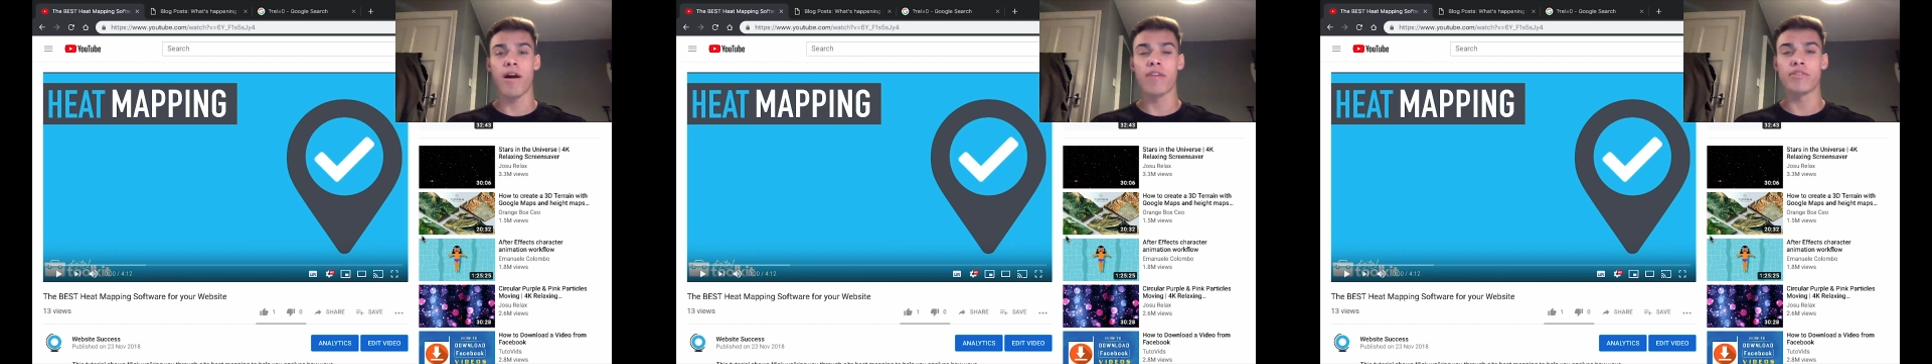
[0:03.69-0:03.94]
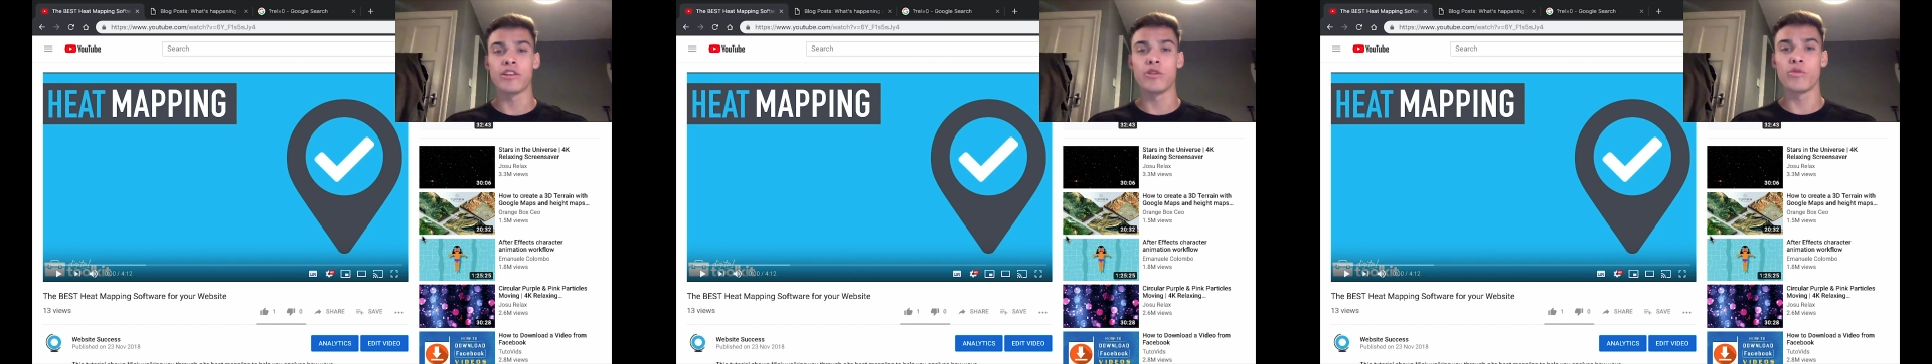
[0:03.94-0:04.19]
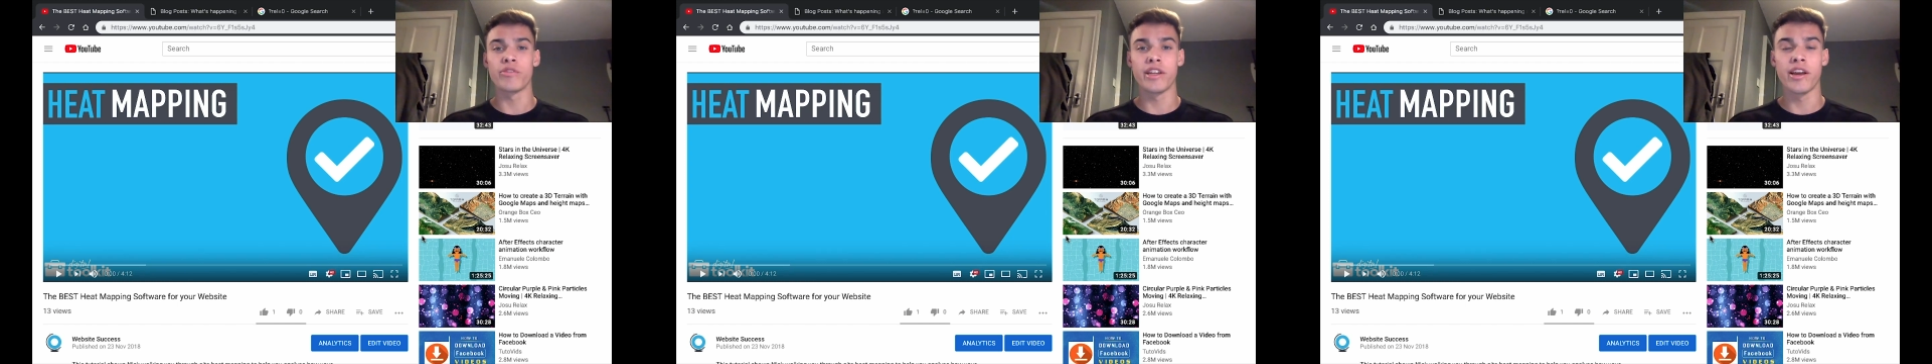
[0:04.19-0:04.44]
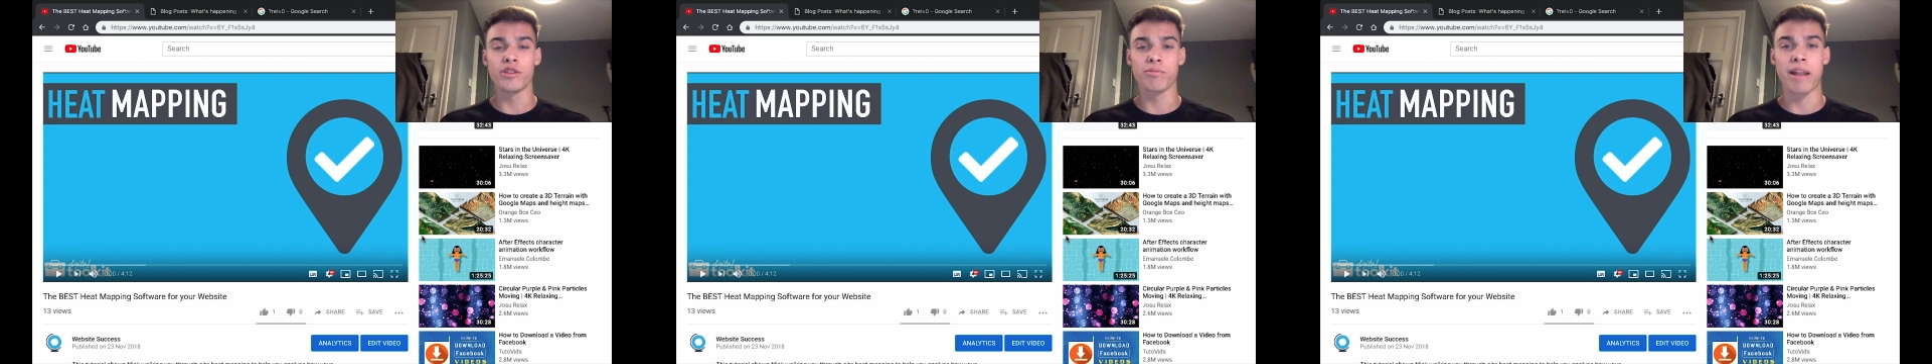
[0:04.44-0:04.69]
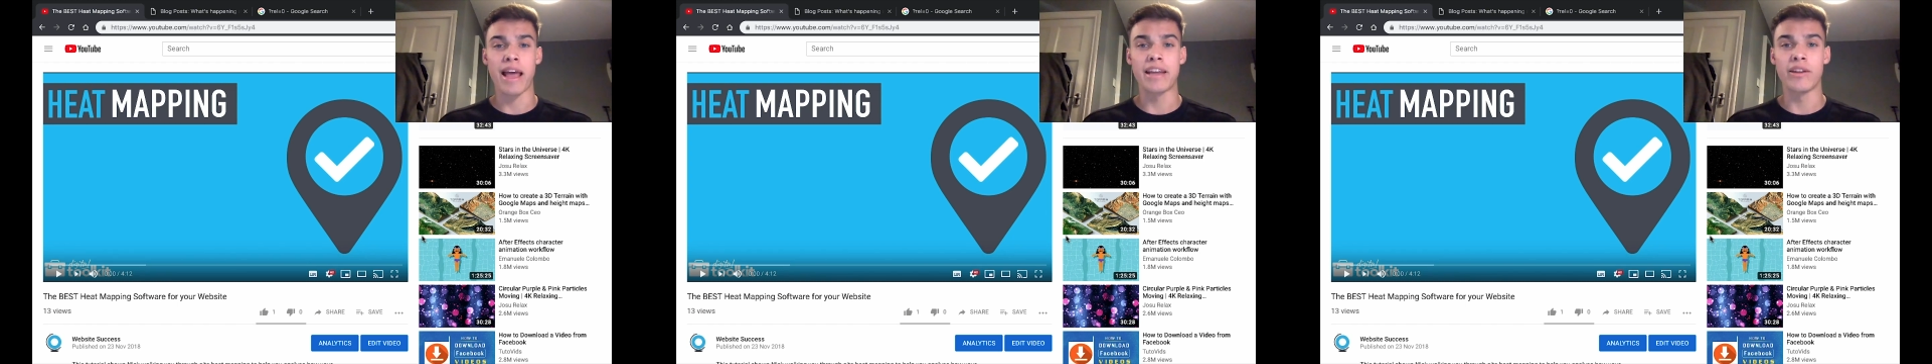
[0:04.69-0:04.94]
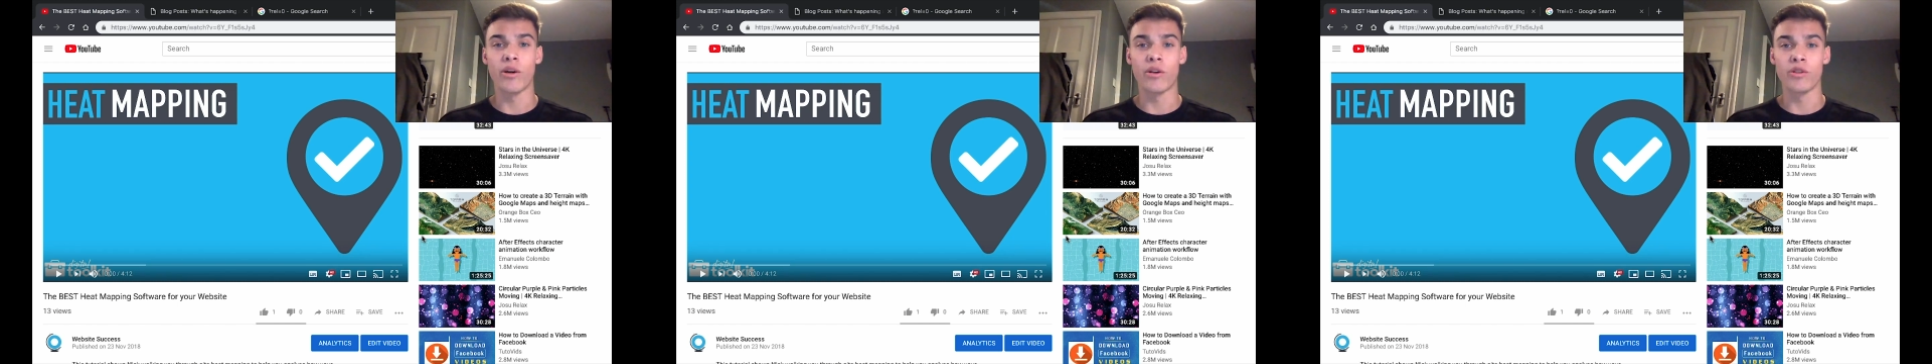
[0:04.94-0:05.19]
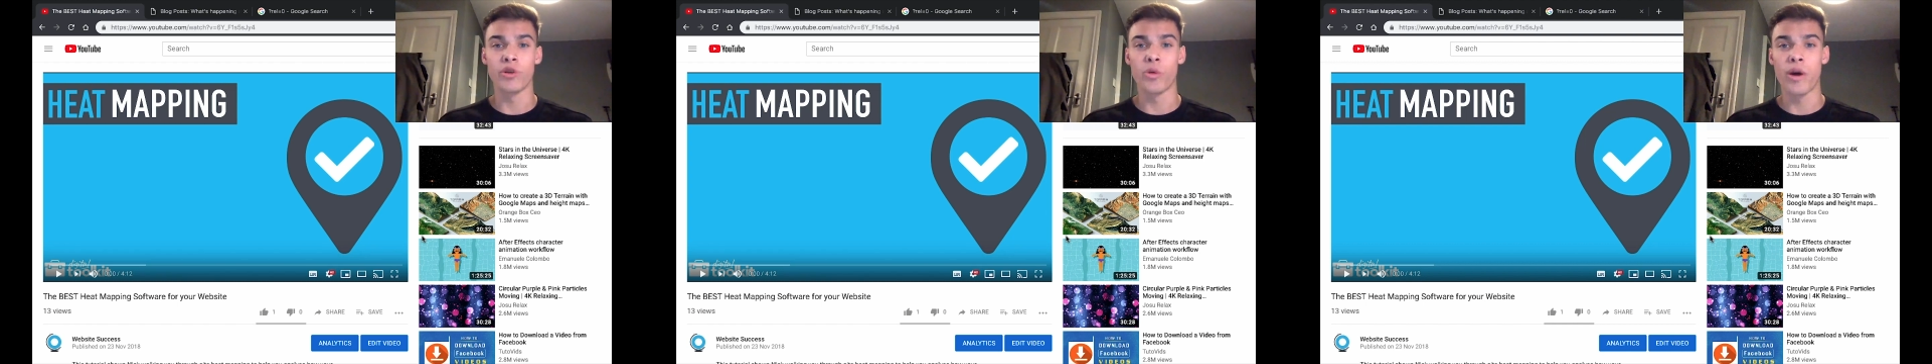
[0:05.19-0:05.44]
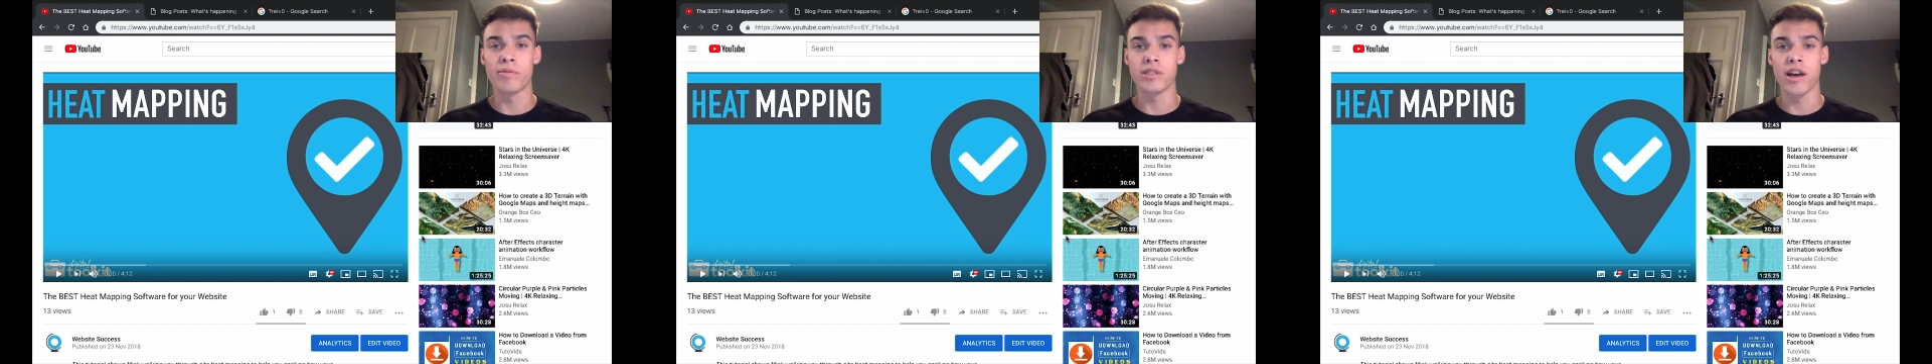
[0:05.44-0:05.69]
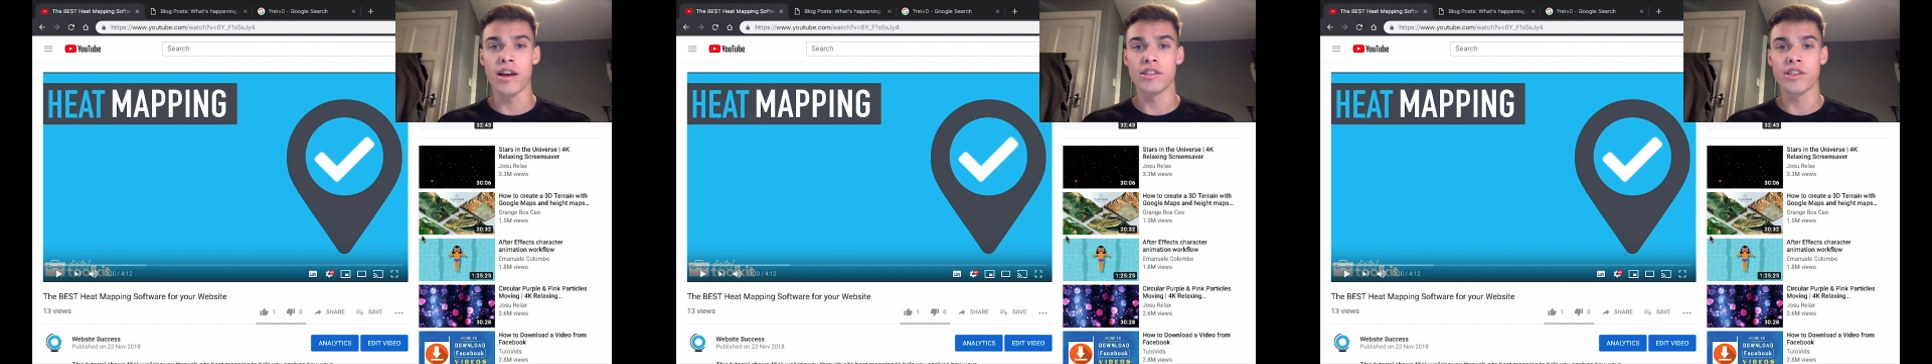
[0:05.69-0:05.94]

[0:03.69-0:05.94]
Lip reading: after your video is played on your website.